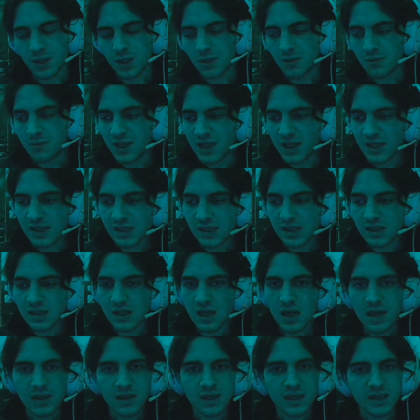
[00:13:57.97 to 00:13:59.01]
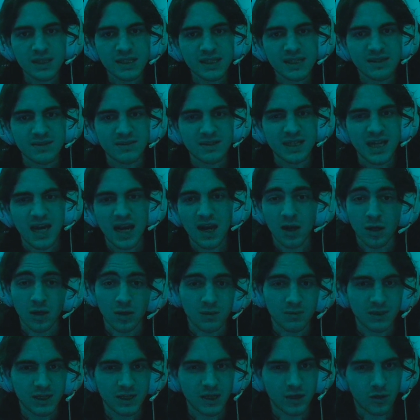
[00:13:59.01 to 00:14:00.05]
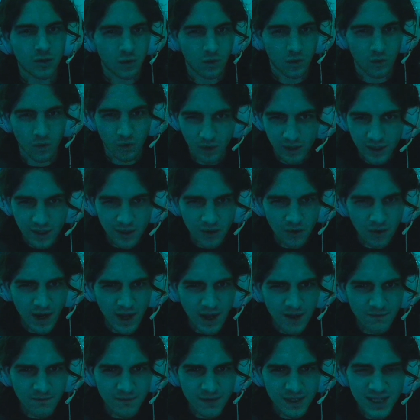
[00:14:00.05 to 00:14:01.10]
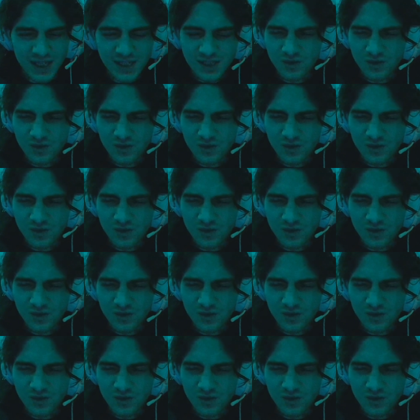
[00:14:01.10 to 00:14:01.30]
Because it's not that it's terribly choreographed, it's